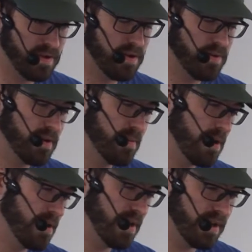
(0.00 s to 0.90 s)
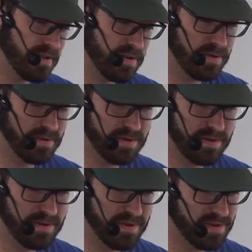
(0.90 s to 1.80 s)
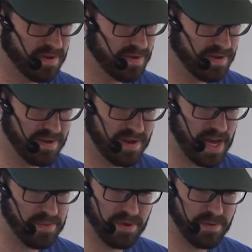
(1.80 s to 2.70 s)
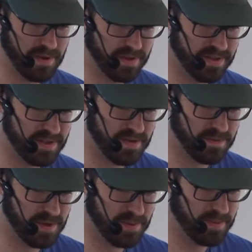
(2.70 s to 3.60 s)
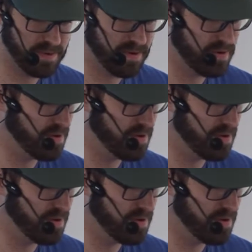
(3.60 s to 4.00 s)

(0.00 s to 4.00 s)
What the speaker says: Oh, come on, Xcode. Apple quality software, people.